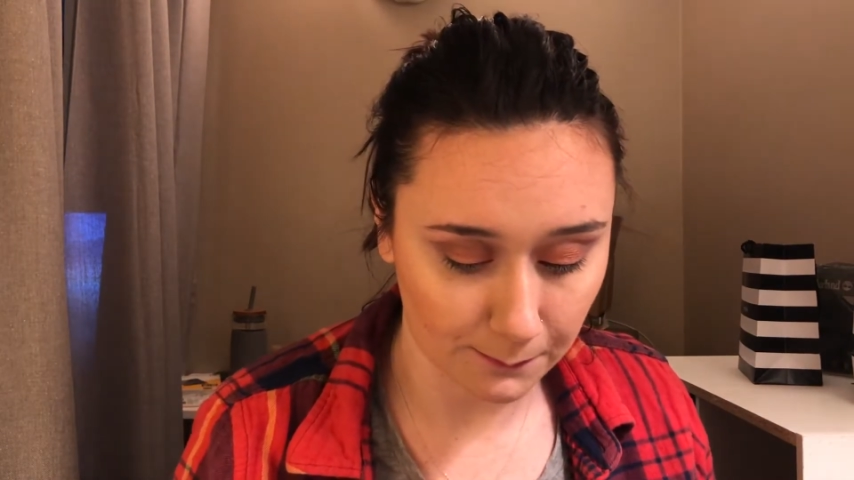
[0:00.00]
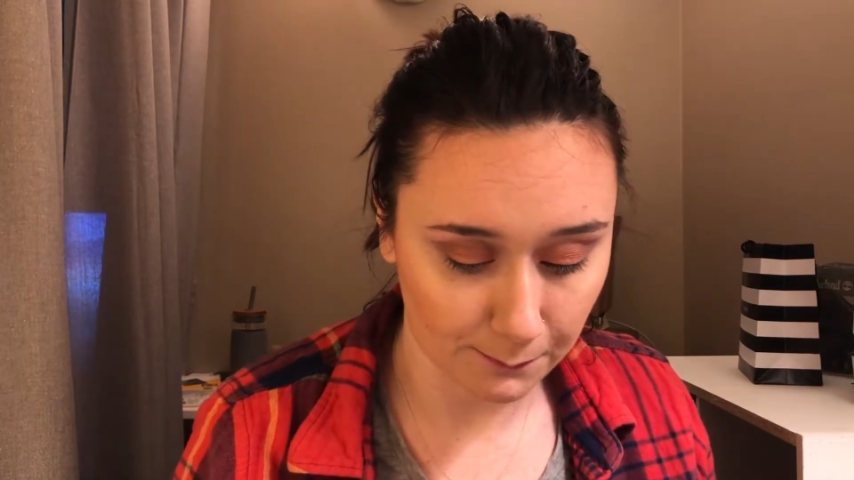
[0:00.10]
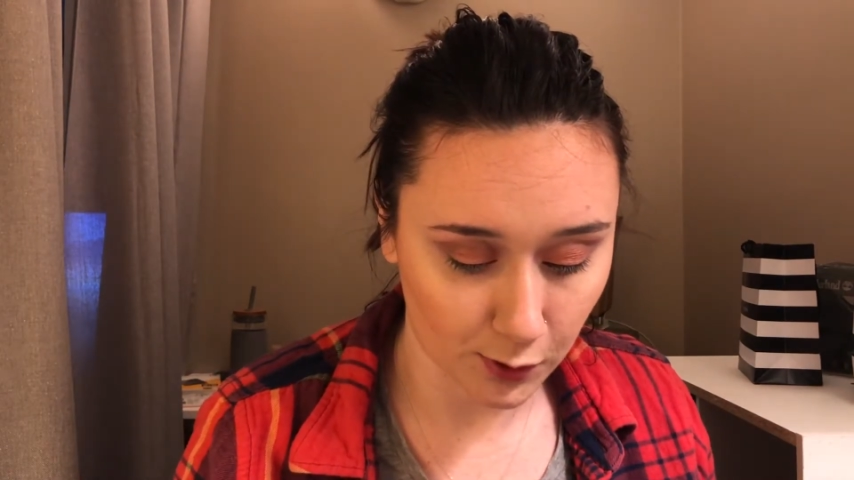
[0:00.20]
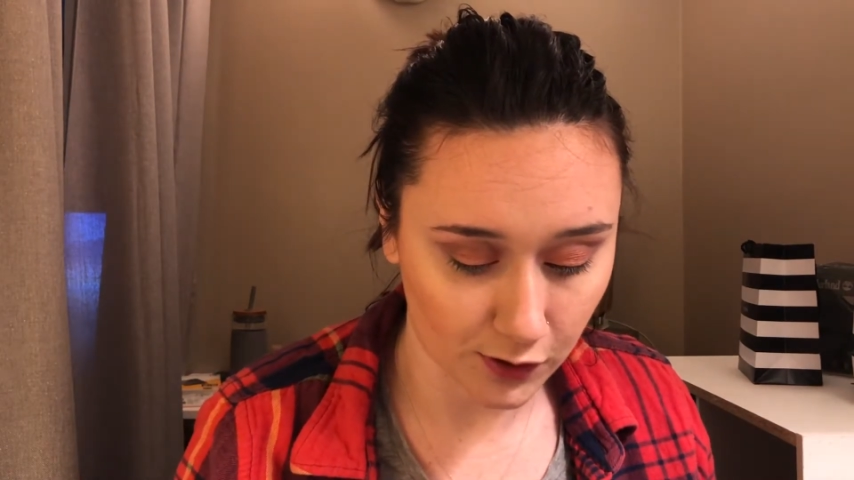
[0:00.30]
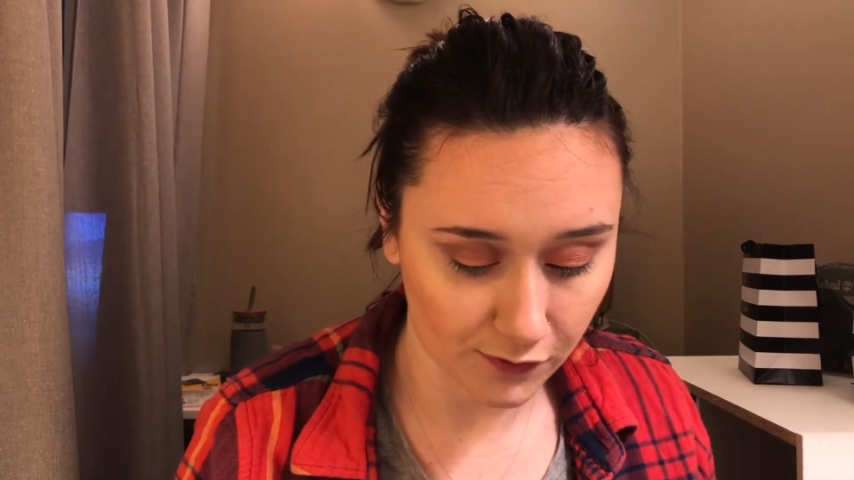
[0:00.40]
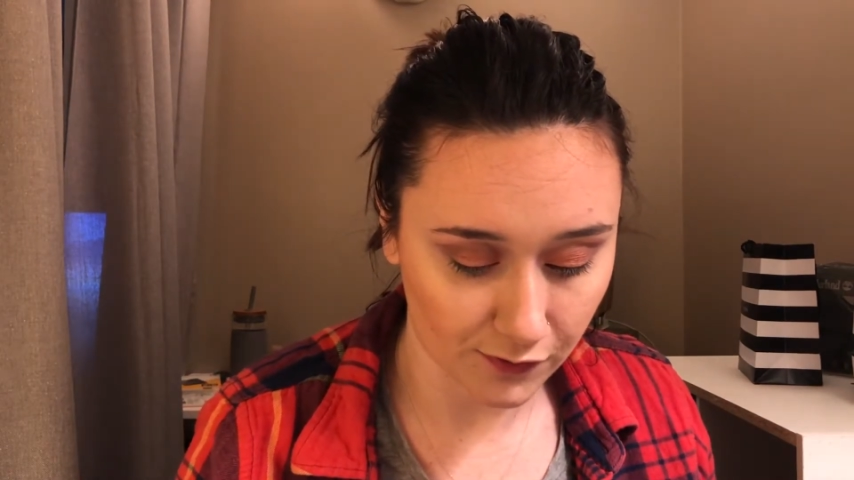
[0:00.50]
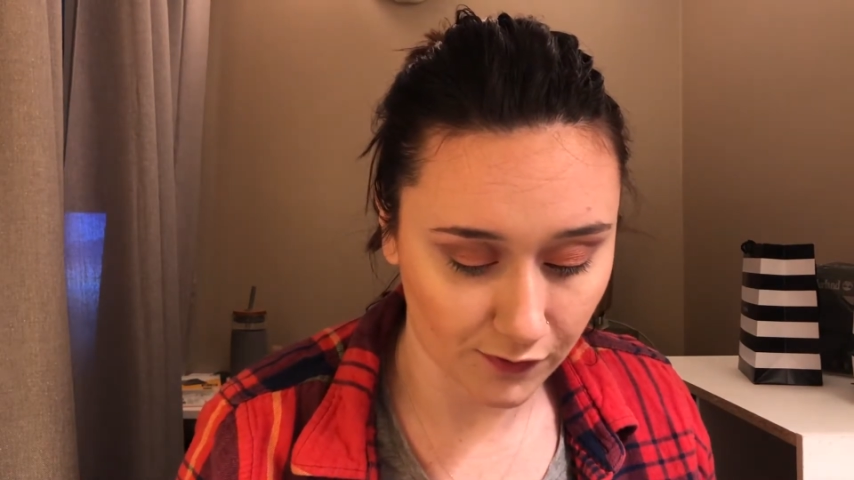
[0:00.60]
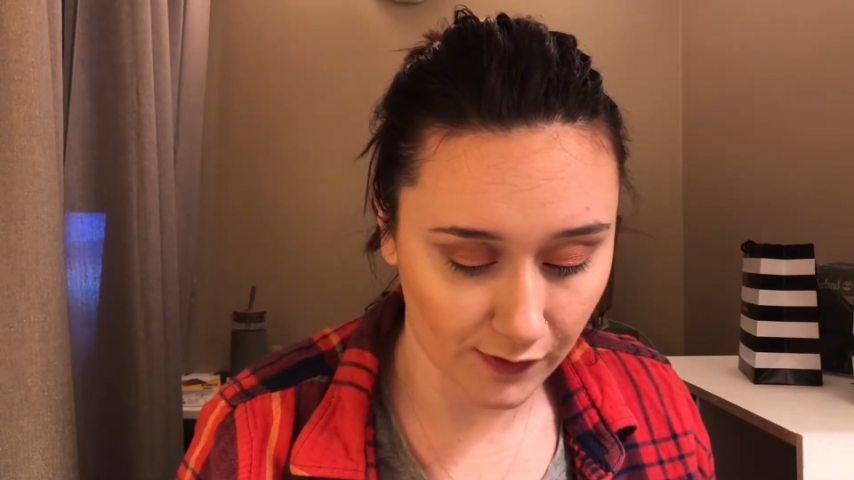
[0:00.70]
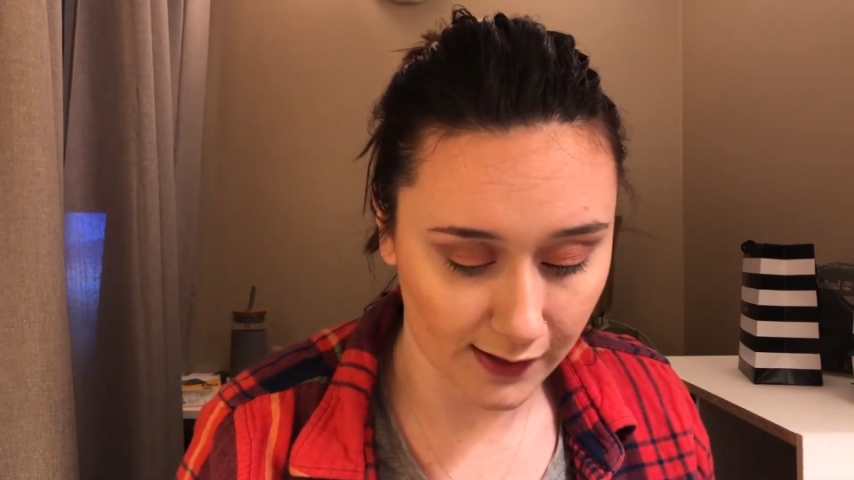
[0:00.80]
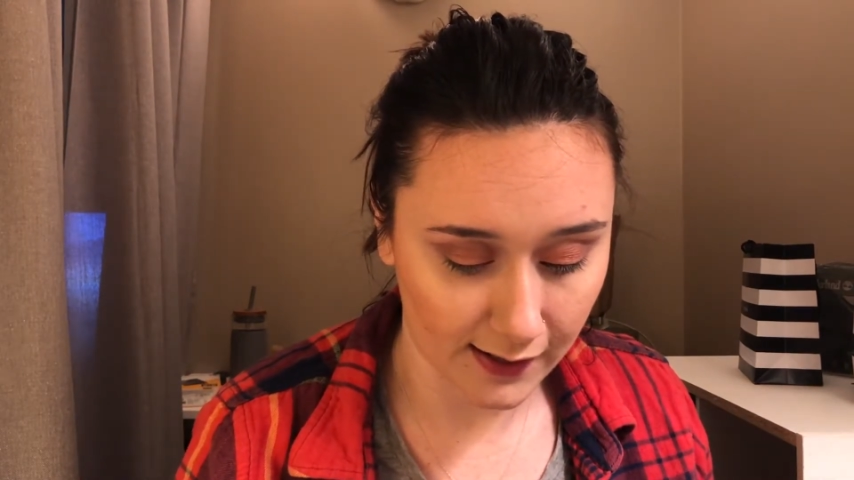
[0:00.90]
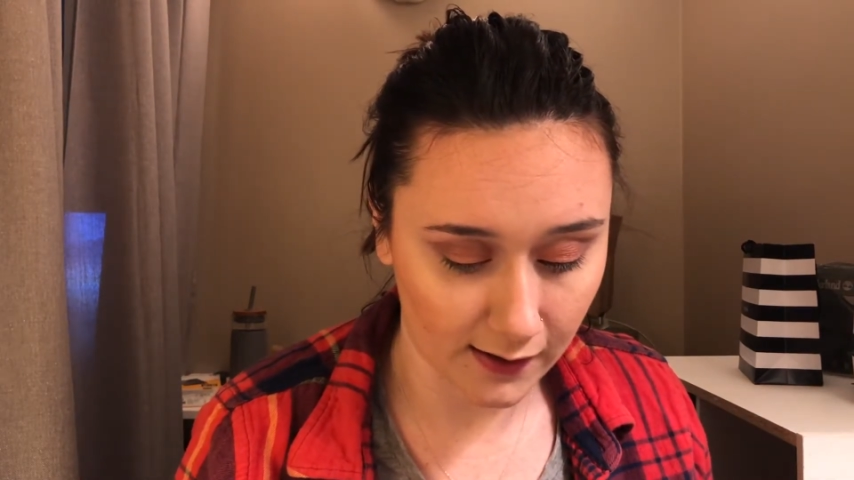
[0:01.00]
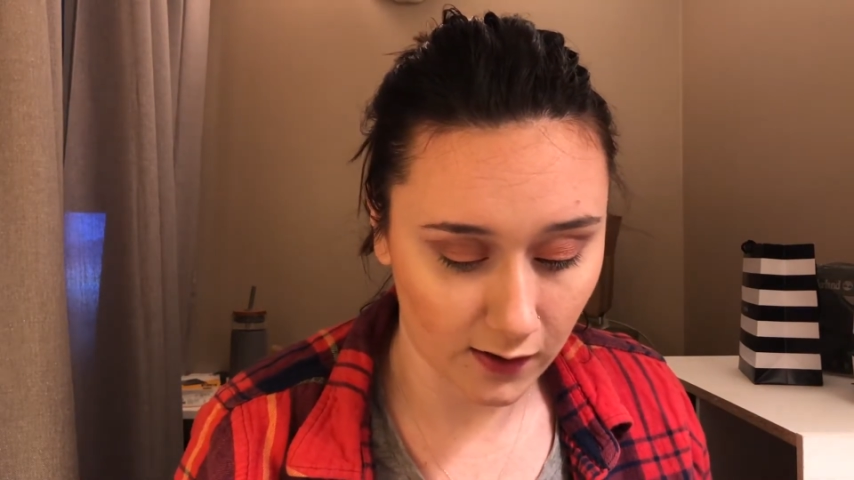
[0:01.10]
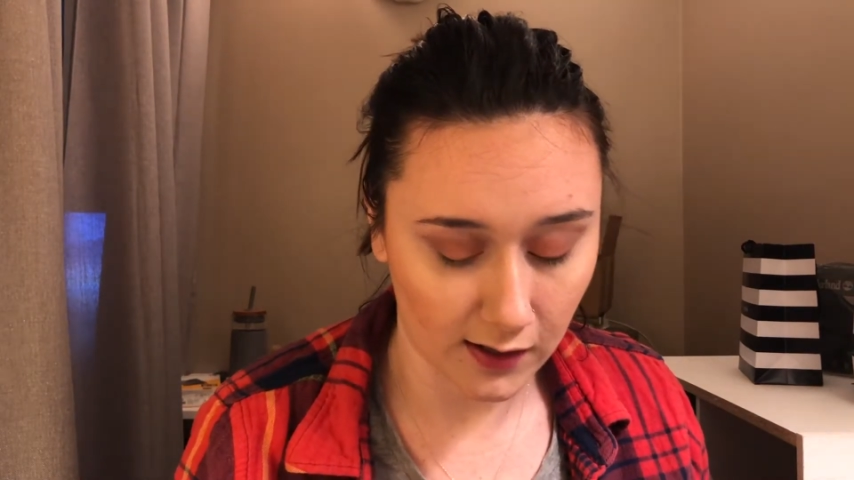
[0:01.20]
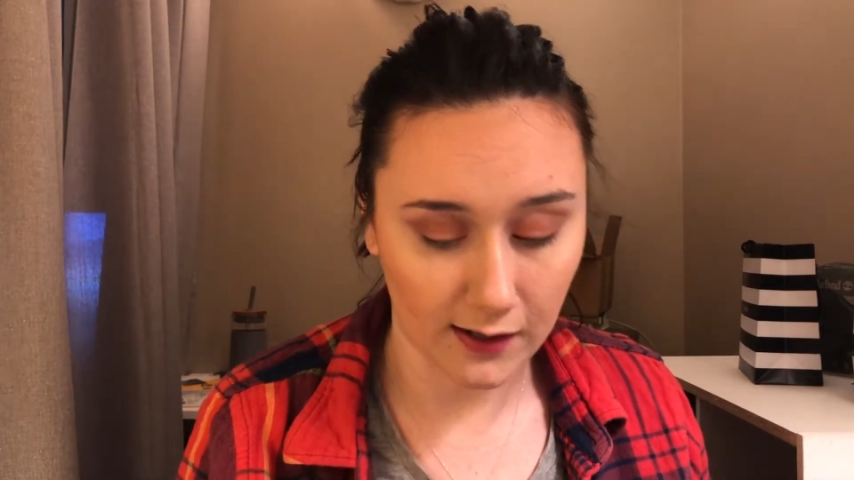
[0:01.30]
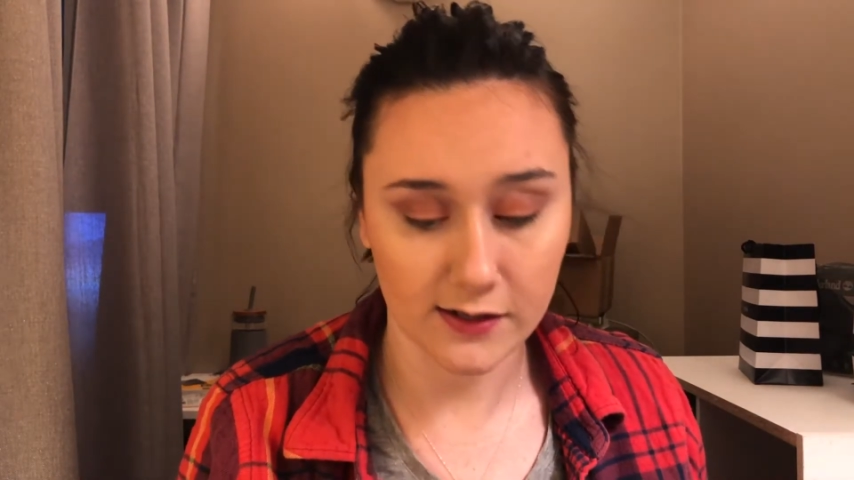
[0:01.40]
put that
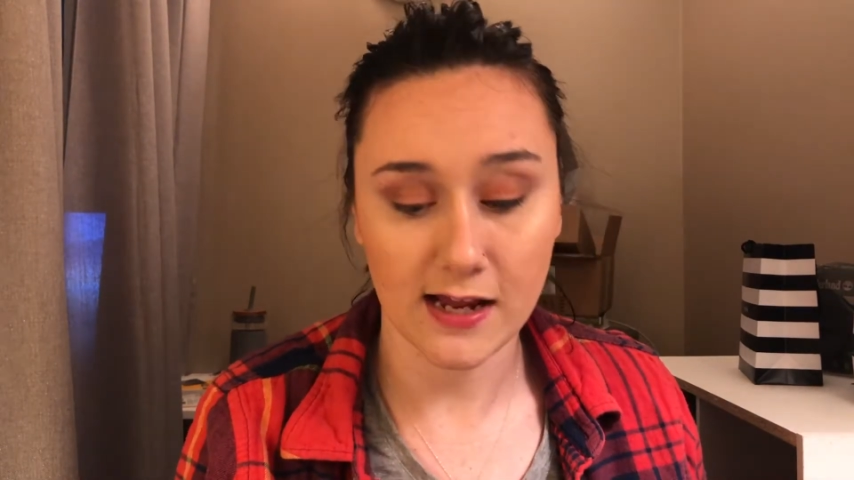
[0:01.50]
on